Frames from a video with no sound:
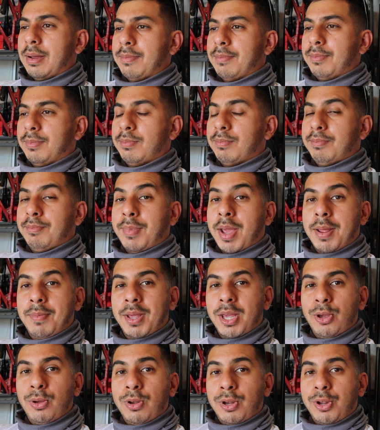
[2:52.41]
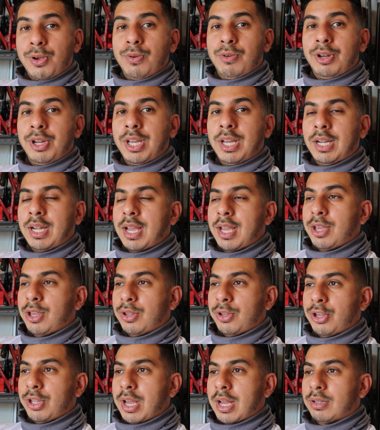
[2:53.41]
maybe you do need it.
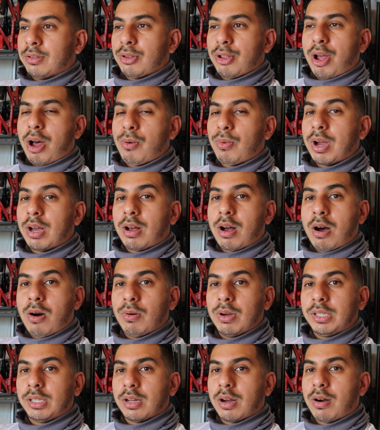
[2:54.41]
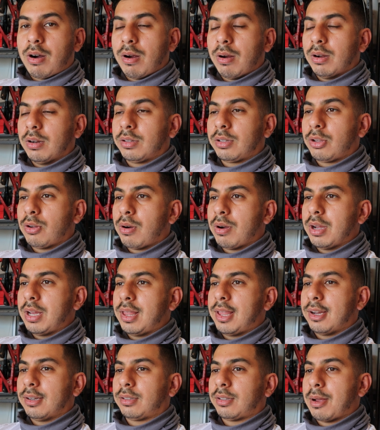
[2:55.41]
It's not always a horror story.
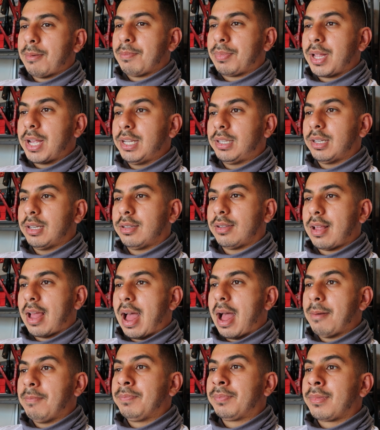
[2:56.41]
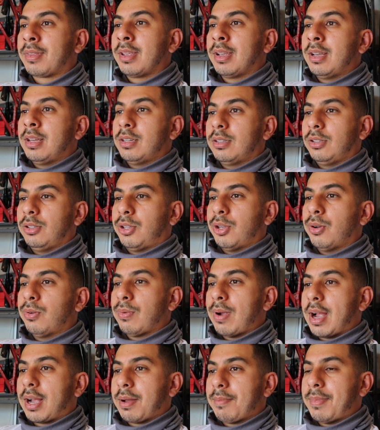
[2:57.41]
There's some places that do
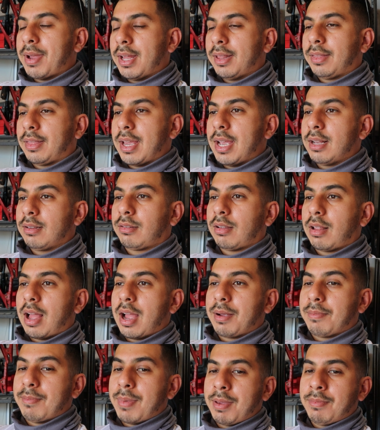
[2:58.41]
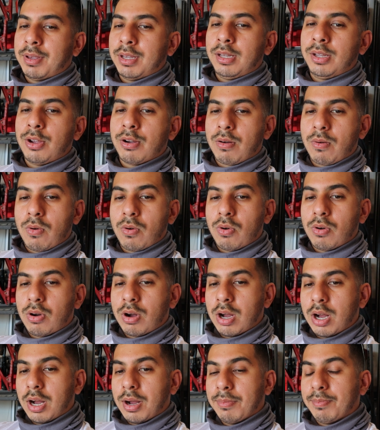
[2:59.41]
recommend things like maybe your
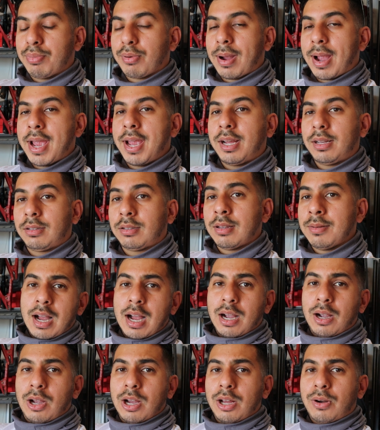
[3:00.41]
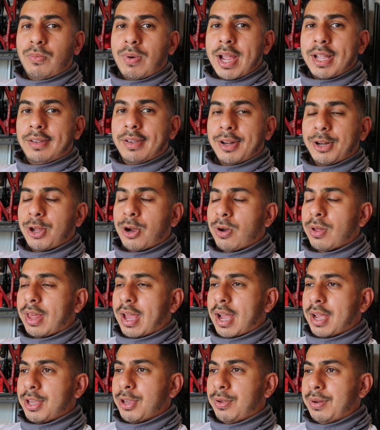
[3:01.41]
brakes. A good way to know
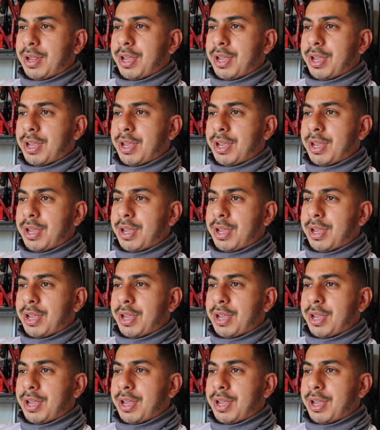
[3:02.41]
that you